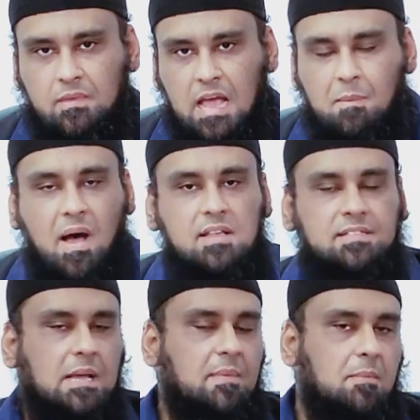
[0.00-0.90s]
I'm
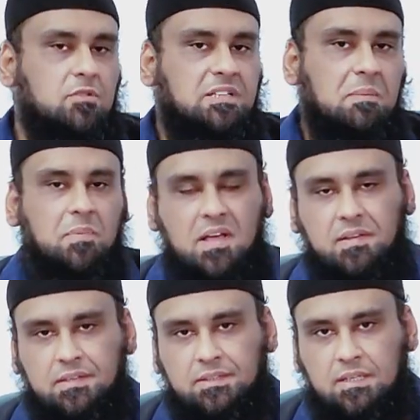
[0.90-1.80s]
asking my Muslim
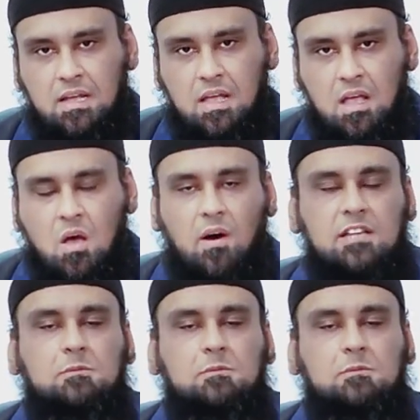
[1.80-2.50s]
brothers, or